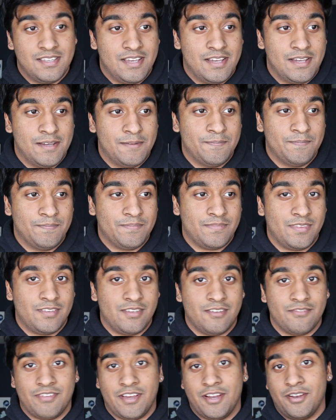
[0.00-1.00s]

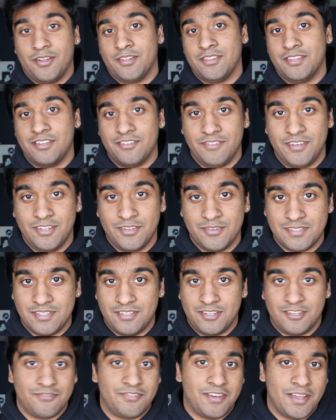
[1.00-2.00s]
You can find all their videos
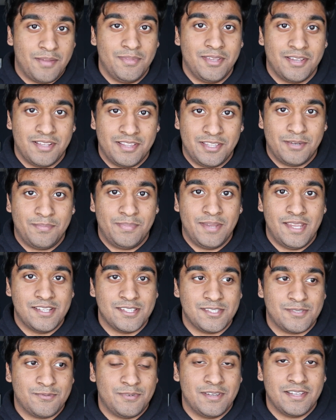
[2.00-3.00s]
and you can find me on their
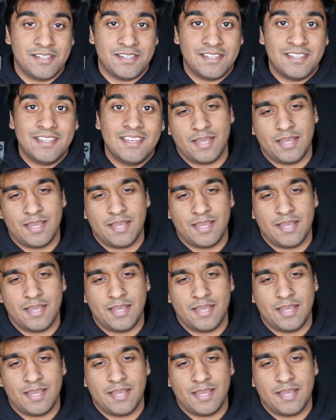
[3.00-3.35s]
page as well.